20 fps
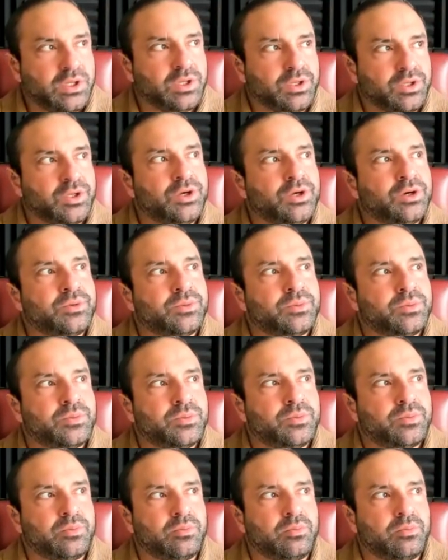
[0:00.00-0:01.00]
You know,
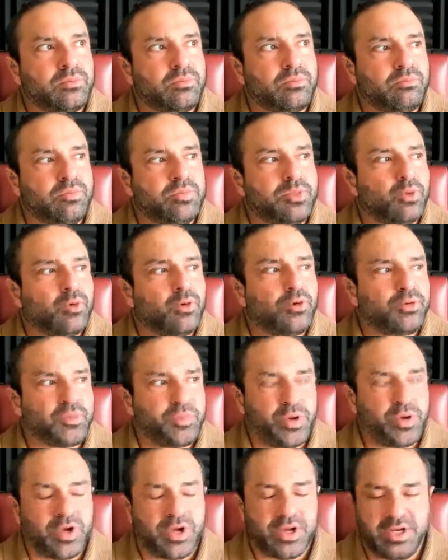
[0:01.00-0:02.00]
the
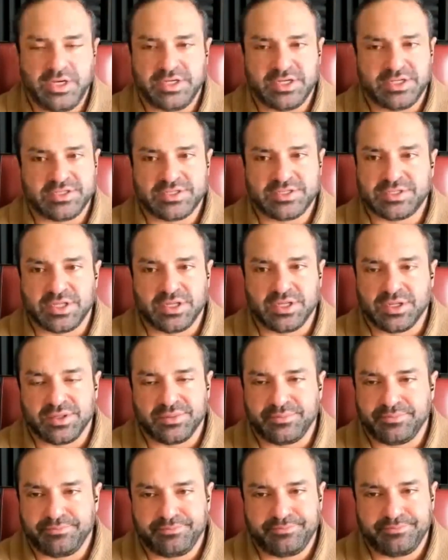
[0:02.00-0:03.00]
orthopod, he does
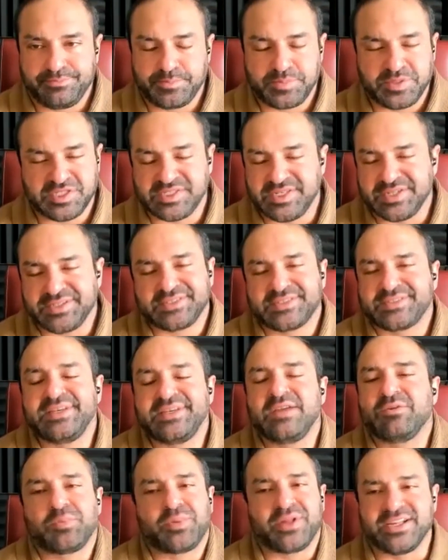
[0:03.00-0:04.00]
the 6 knee
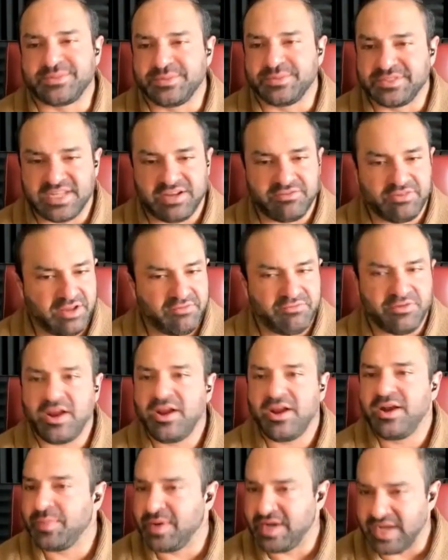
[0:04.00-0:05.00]
replacements every day.
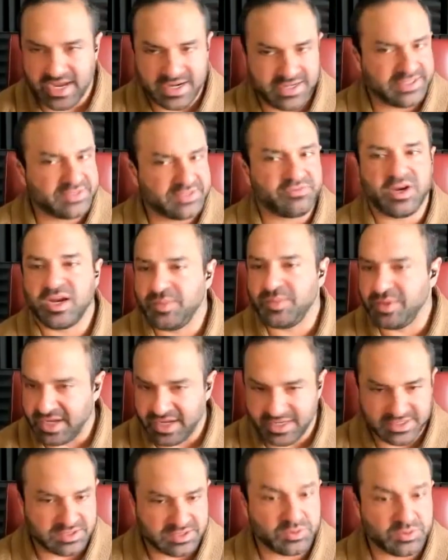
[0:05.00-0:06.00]
Very monotonous,
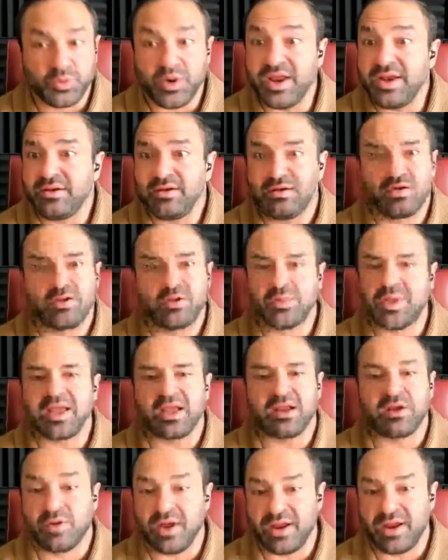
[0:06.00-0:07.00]
great,
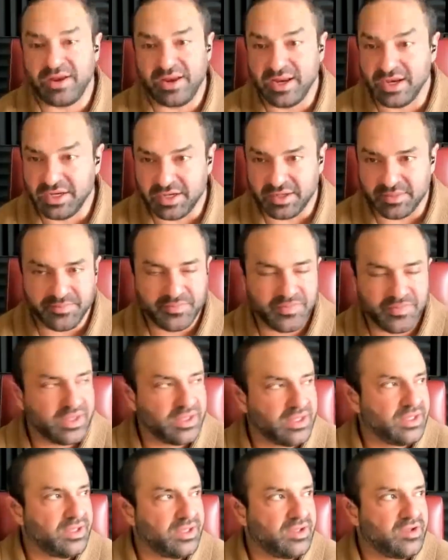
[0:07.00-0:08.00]
making great income.
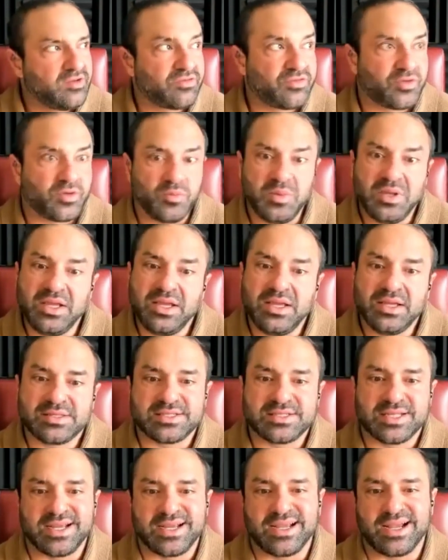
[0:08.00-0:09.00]
For me, it's
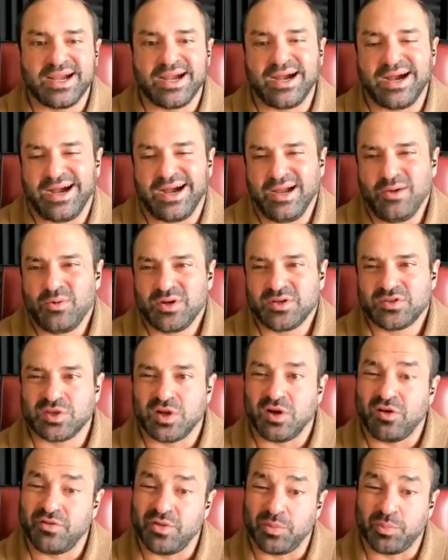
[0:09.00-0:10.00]
like, I want to
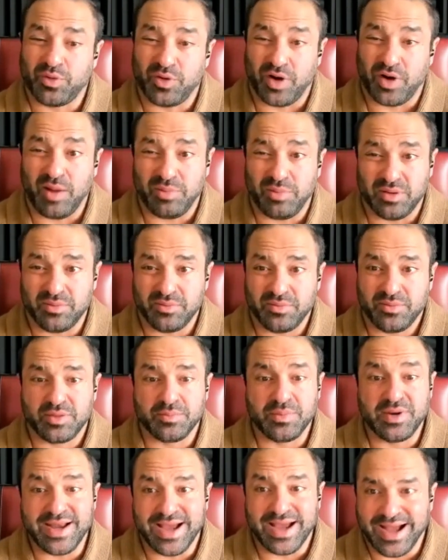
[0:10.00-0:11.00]
solve the problem. The
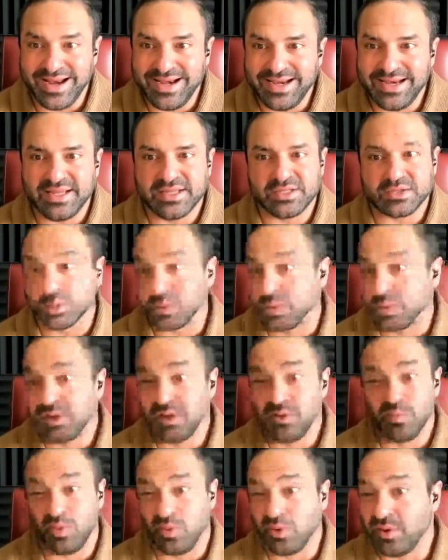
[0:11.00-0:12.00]
monotony is really
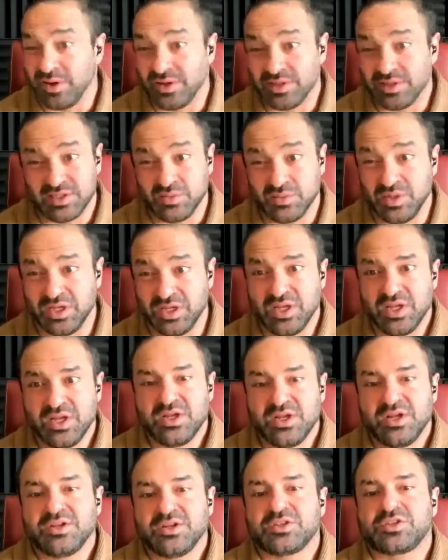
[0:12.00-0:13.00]
boring to me.
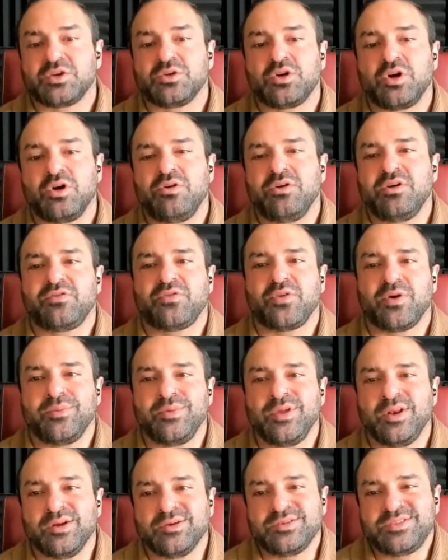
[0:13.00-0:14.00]
So going from,
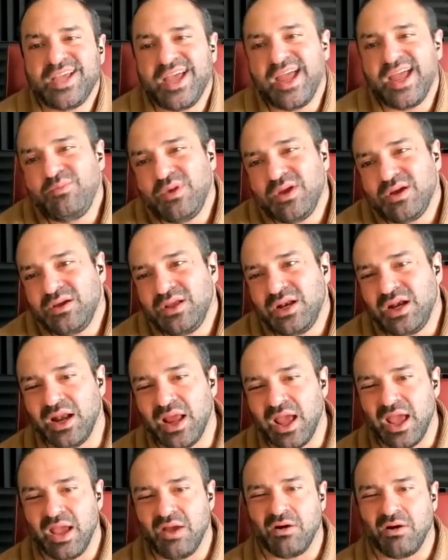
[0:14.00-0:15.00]
you know, 10 million in
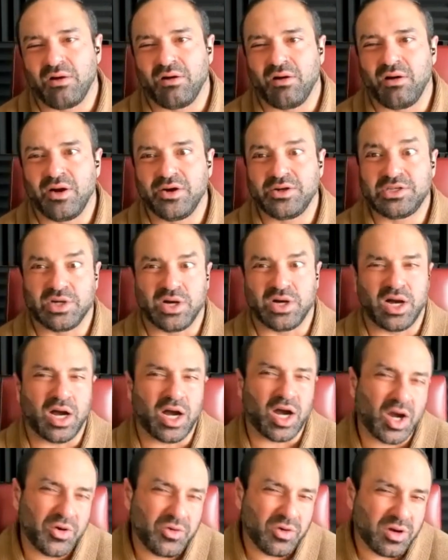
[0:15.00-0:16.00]
ARR to
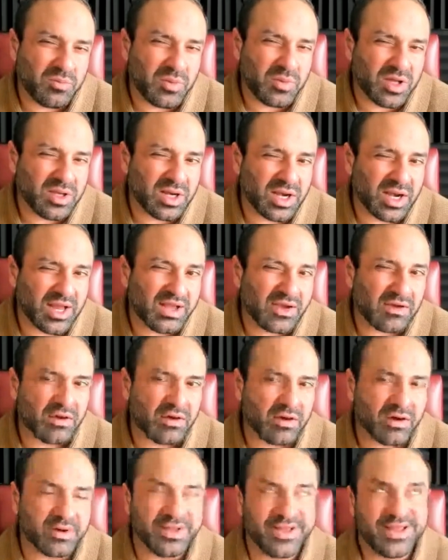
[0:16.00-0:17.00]
100 million in
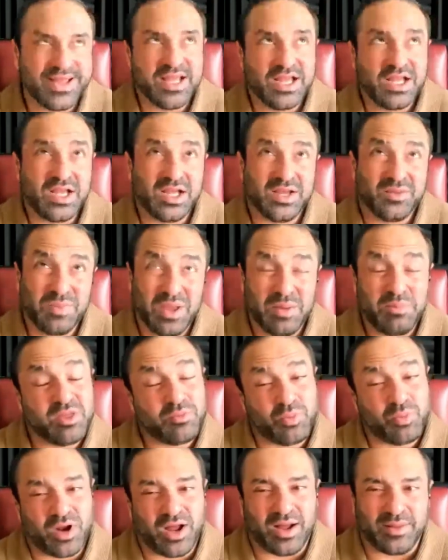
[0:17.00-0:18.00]
ARR, maybe the
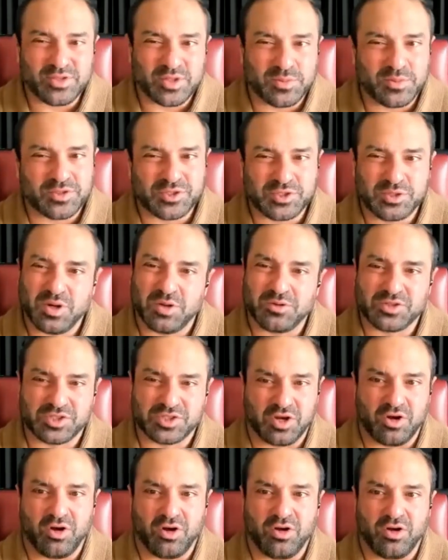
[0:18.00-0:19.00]
problem's almost pseudo
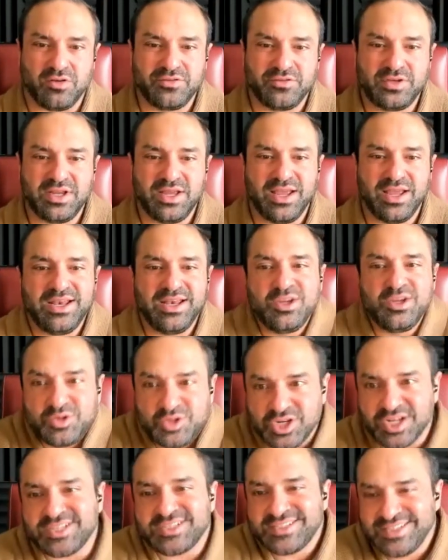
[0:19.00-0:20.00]
solved and you
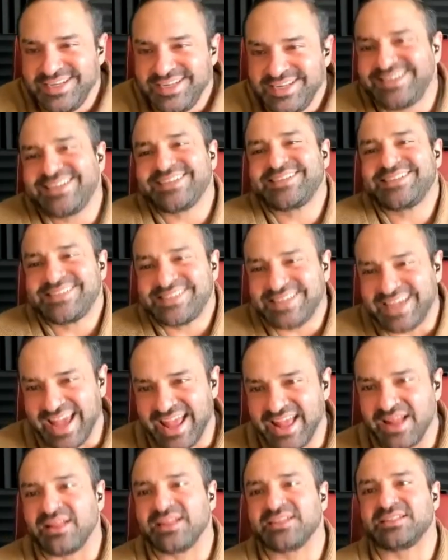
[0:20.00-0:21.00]
just need to
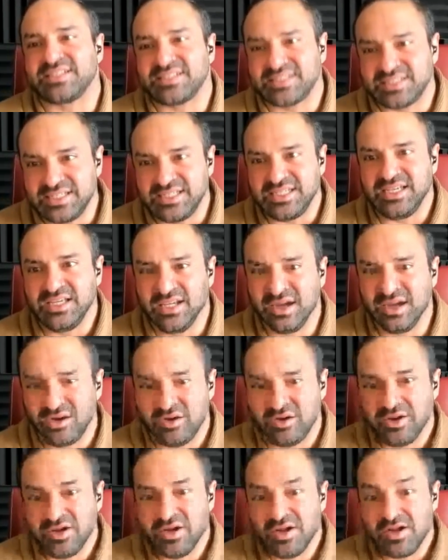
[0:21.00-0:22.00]
scale as a CEO.
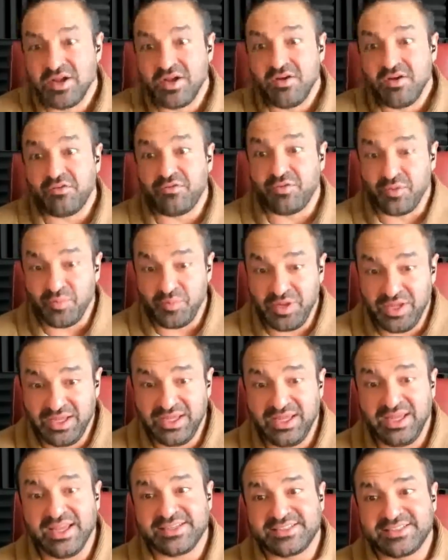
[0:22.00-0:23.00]
For me,
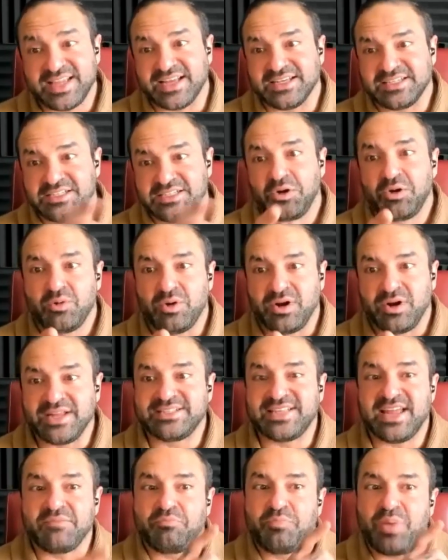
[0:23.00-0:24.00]
it's that 0 to 1, it's
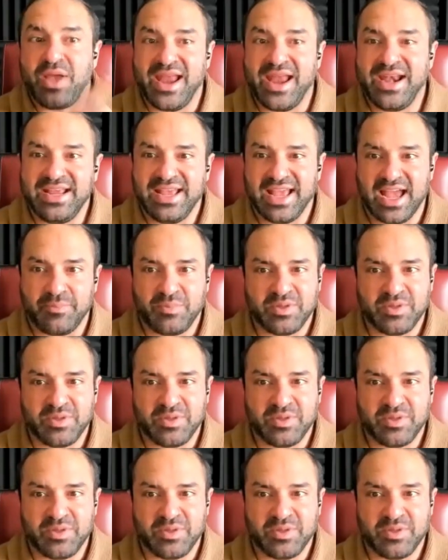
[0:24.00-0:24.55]
that penny gap.